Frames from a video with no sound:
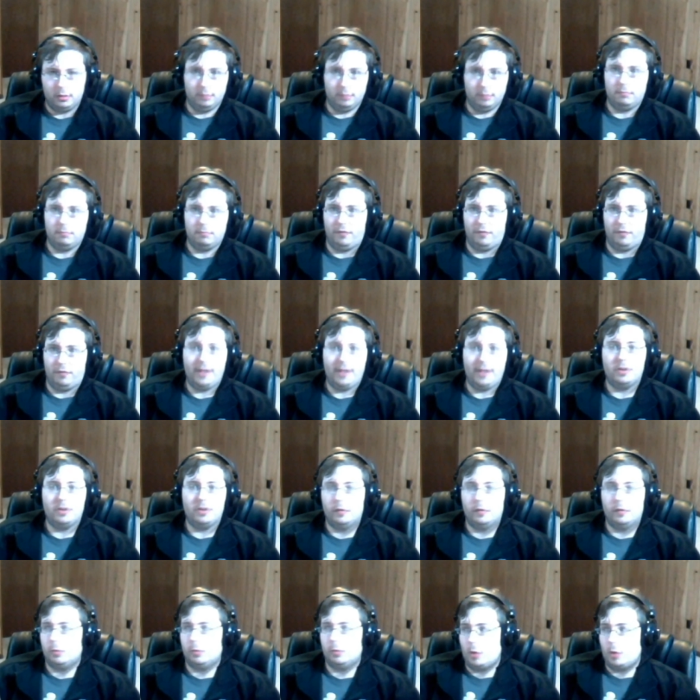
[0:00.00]
Fight's
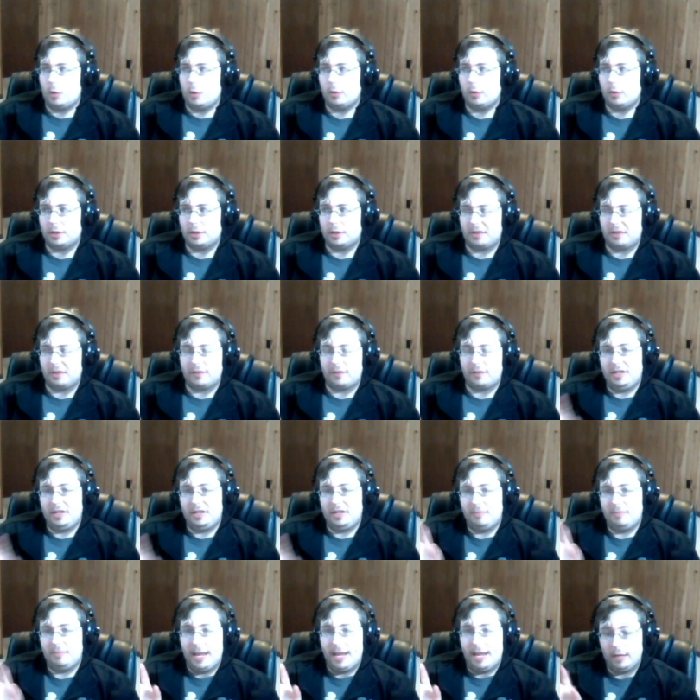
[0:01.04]
over, one orc is left, and he's
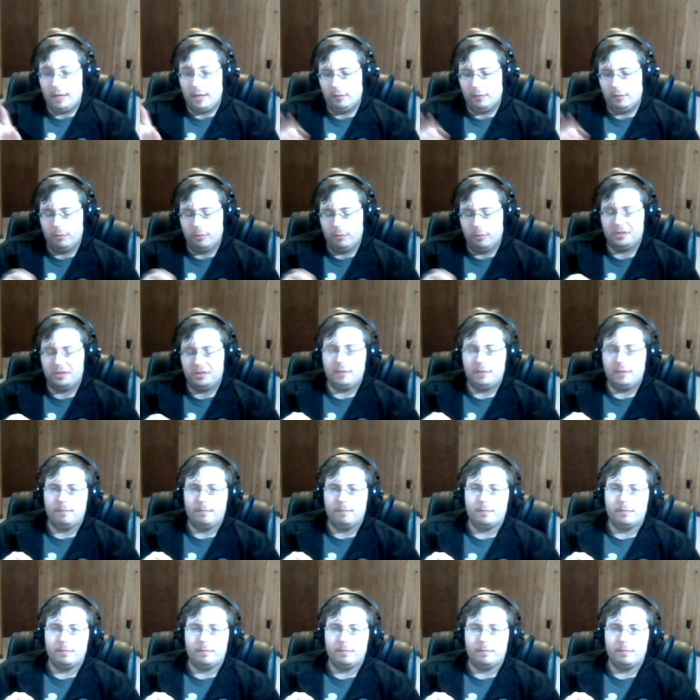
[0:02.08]
begging for mercy.